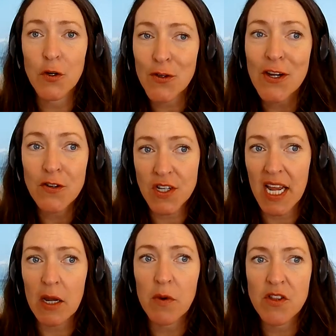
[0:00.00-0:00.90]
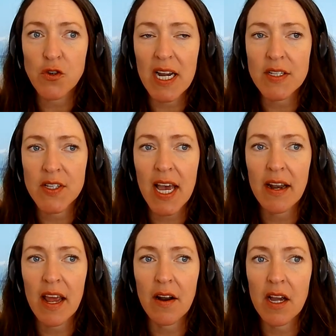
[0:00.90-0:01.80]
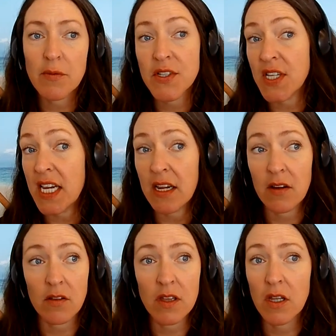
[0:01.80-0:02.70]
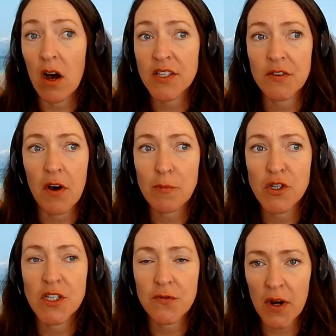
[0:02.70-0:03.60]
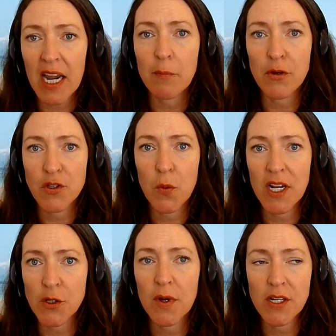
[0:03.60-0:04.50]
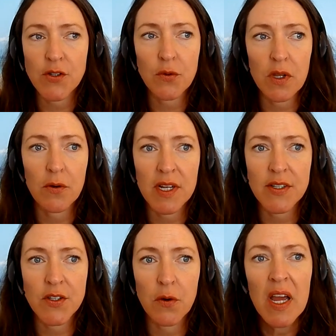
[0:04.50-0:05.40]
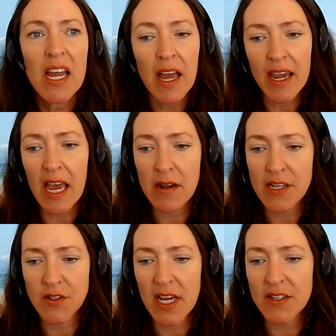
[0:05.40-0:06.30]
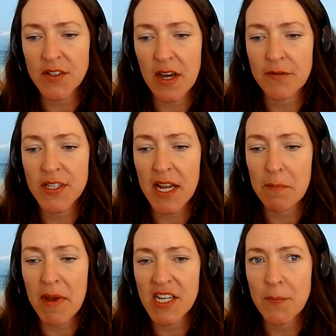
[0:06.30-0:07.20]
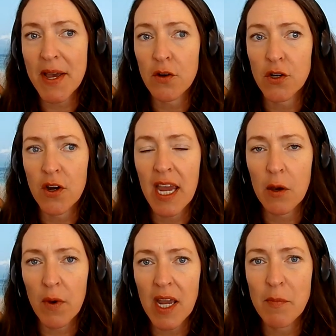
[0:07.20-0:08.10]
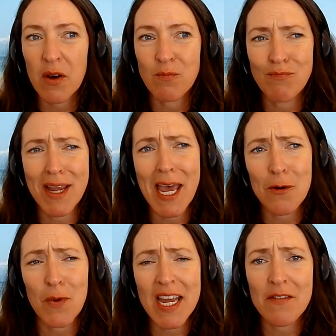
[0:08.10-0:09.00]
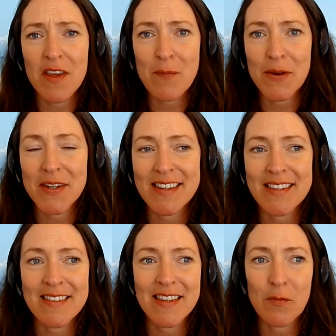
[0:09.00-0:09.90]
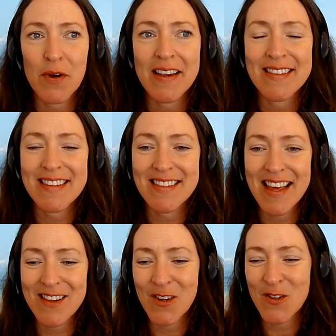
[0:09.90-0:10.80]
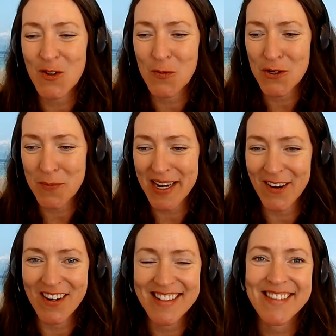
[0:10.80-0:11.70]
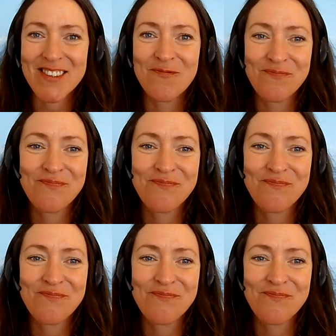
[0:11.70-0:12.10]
earlier today with Transat, and I was seeing lots of options for April 2022 loaded. So again, as Steph said, it may depend on your gateway, but again, we have the ability to see prices that consumers may not. So.